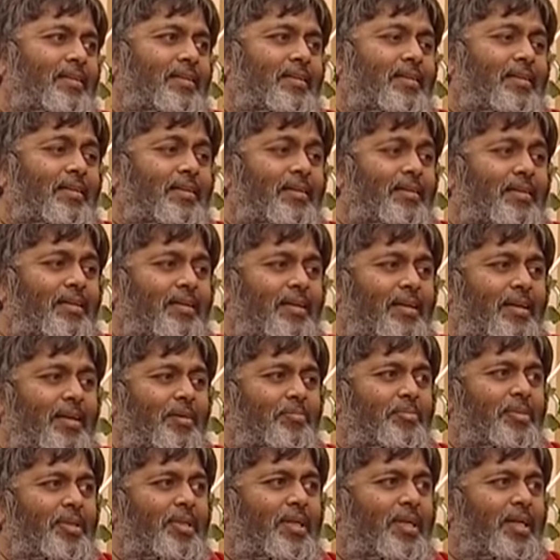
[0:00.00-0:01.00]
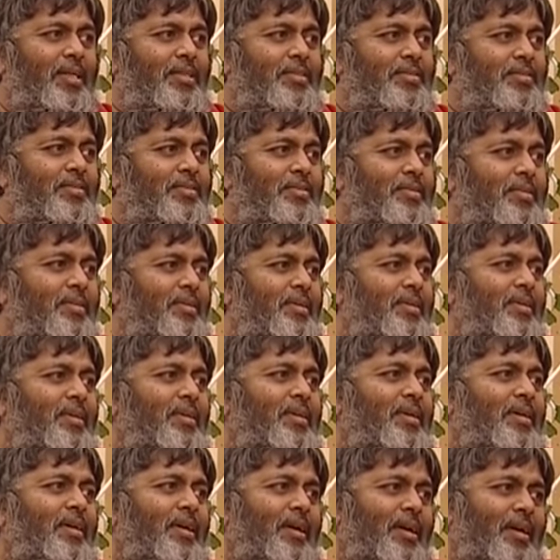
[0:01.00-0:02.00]
the happy life
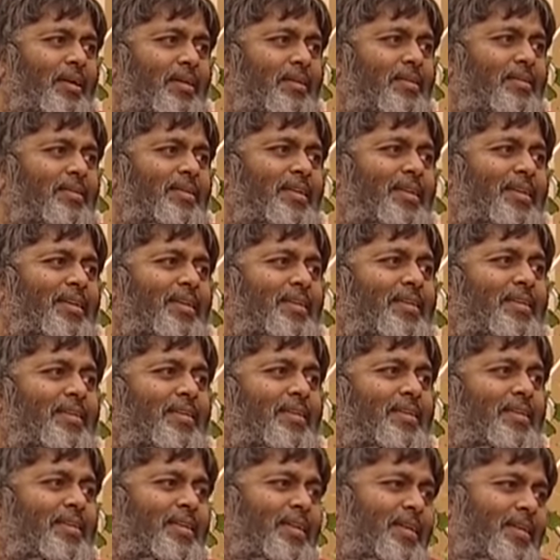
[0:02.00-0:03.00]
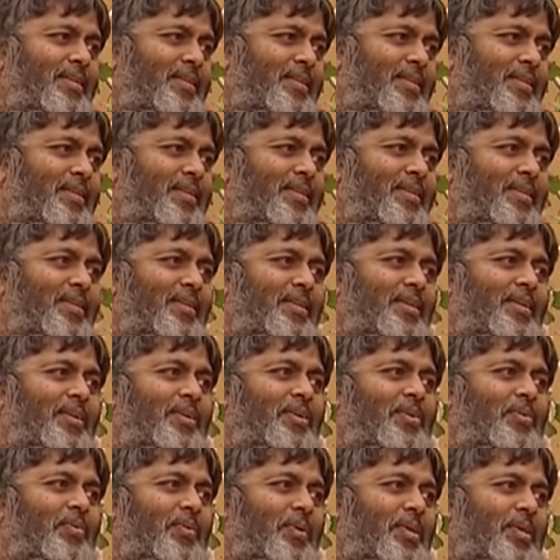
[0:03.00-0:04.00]
and they can create
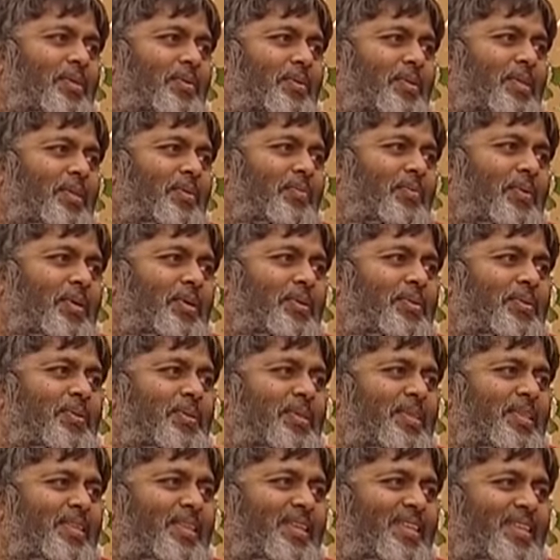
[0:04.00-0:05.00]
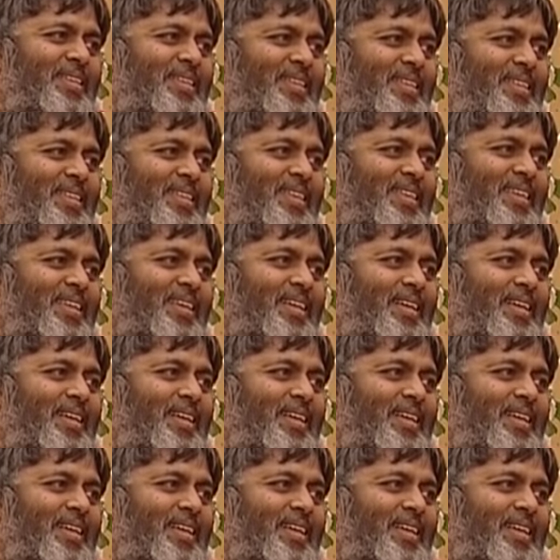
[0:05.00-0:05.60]
whatever they want to create in their